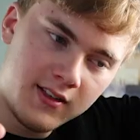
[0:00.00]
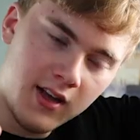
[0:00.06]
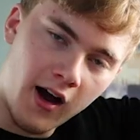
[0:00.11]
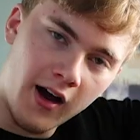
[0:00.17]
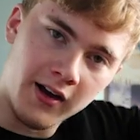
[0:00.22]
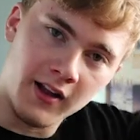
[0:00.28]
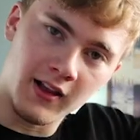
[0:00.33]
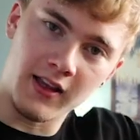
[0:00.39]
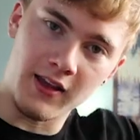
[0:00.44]

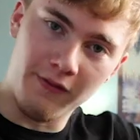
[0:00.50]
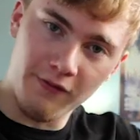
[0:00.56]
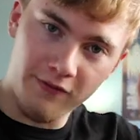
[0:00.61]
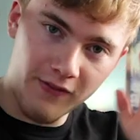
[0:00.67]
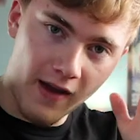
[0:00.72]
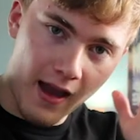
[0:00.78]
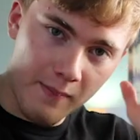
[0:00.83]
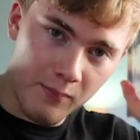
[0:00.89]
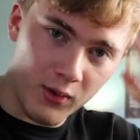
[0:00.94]
tunnely
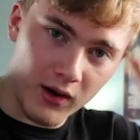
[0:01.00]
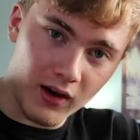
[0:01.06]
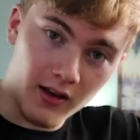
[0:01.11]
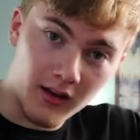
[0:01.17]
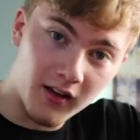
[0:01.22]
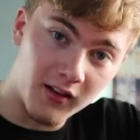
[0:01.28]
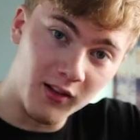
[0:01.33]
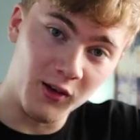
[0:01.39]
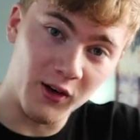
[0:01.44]

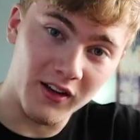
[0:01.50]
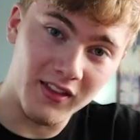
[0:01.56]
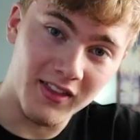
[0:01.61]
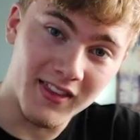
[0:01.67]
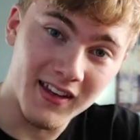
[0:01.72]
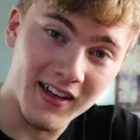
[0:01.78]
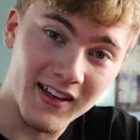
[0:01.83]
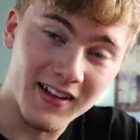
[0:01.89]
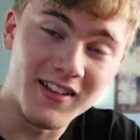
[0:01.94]
fabric looking
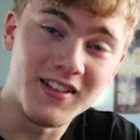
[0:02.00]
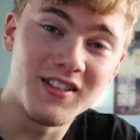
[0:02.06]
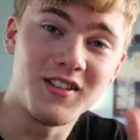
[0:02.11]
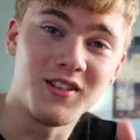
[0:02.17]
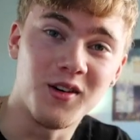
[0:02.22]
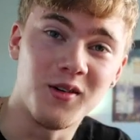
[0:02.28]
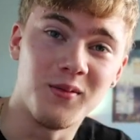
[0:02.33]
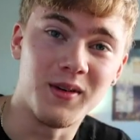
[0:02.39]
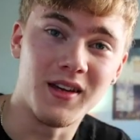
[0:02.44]
thing. This
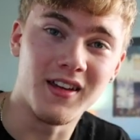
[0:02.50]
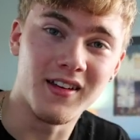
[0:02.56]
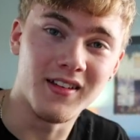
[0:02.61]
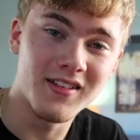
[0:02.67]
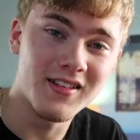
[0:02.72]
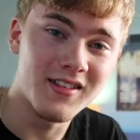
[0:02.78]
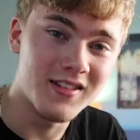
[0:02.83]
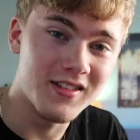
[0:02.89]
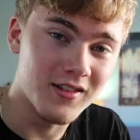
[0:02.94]
is gonna be
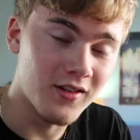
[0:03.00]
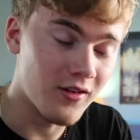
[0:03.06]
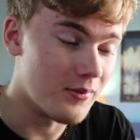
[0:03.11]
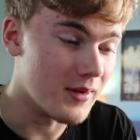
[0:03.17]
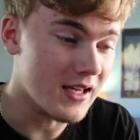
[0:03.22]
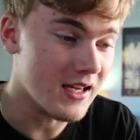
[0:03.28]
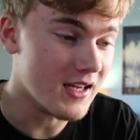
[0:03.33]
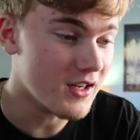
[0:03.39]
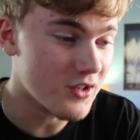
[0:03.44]

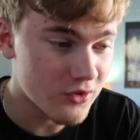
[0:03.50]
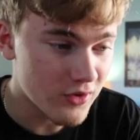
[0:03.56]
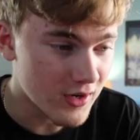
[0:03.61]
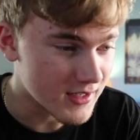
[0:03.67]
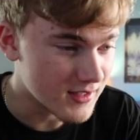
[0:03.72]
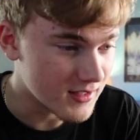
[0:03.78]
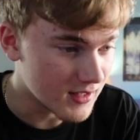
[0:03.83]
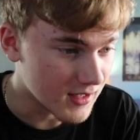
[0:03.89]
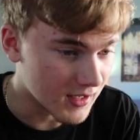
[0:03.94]

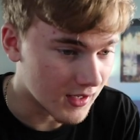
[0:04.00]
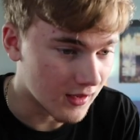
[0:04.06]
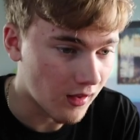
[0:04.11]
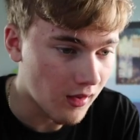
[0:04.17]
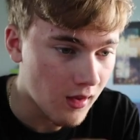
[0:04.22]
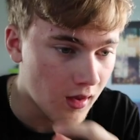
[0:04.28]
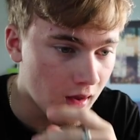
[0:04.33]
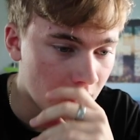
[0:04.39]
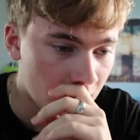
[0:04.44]
interesting.
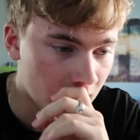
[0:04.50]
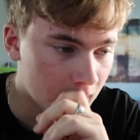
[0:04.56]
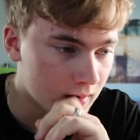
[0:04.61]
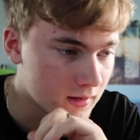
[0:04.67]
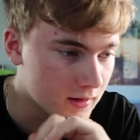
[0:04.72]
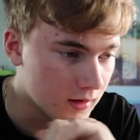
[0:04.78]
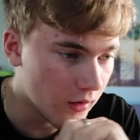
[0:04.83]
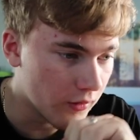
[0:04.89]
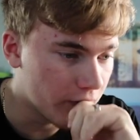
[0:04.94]

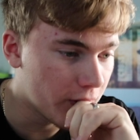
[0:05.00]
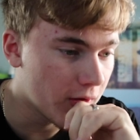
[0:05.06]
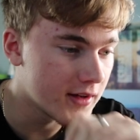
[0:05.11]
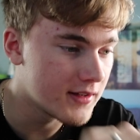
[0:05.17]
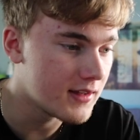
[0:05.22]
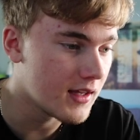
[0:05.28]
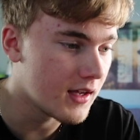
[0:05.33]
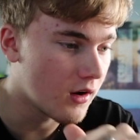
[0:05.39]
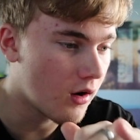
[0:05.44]
So
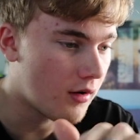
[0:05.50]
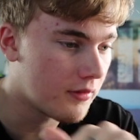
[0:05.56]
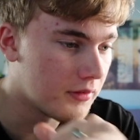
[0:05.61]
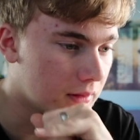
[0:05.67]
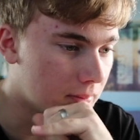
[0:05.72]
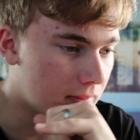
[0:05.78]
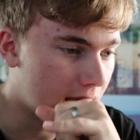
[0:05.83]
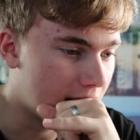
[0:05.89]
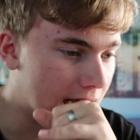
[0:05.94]
first thing off
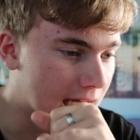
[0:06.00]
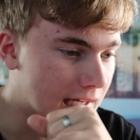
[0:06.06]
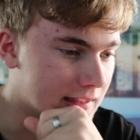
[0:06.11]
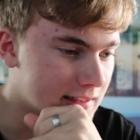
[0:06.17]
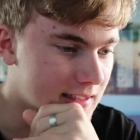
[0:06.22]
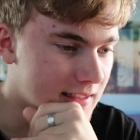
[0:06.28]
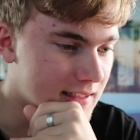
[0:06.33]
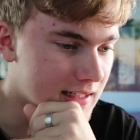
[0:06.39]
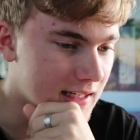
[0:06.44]
the bat I
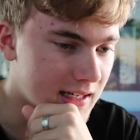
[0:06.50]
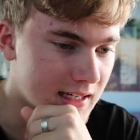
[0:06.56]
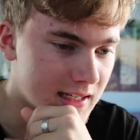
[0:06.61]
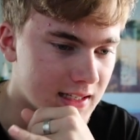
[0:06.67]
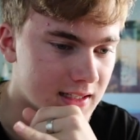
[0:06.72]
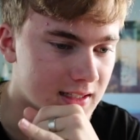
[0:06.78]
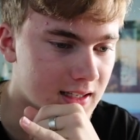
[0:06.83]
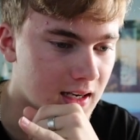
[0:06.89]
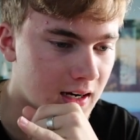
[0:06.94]
can see
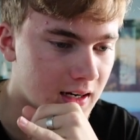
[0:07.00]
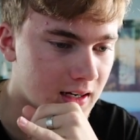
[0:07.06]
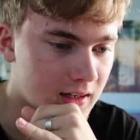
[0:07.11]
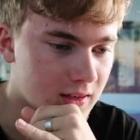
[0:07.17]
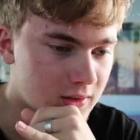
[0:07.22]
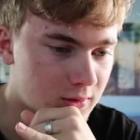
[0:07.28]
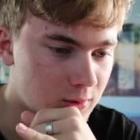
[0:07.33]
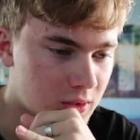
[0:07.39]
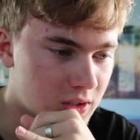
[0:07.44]
is I need
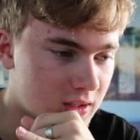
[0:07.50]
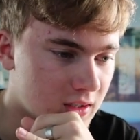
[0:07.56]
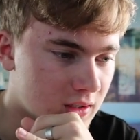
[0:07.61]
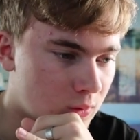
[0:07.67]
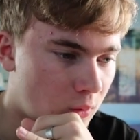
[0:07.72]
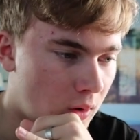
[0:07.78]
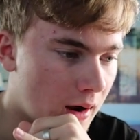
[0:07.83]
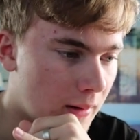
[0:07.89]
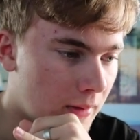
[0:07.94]
to switch
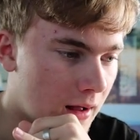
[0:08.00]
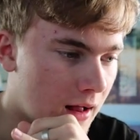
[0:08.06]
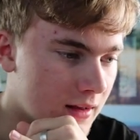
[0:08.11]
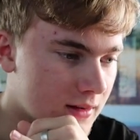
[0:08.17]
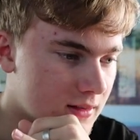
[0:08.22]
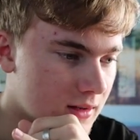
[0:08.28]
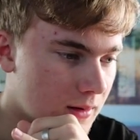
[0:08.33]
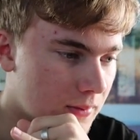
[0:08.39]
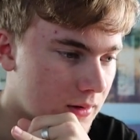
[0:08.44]
this white
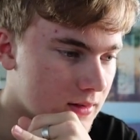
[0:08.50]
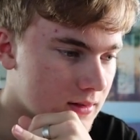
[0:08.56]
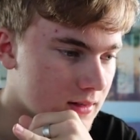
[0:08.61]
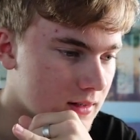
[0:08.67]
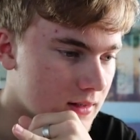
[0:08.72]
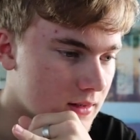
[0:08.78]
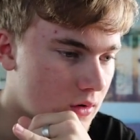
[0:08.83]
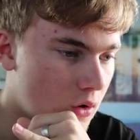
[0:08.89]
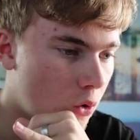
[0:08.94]
balance up because
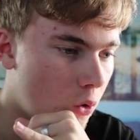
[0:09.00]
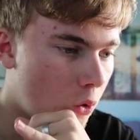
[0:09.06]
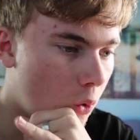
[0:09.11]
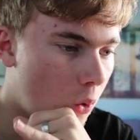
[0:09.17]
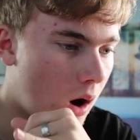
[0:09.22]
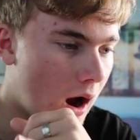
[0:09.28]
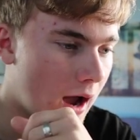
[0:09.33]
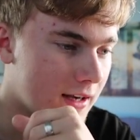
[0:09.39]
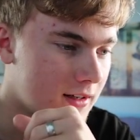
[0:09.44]
it is
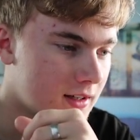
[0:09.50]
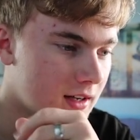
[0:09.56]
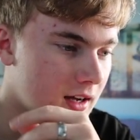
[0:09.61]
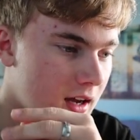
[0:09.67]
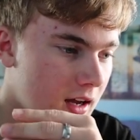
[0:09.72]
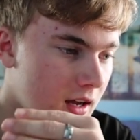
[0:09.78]
quite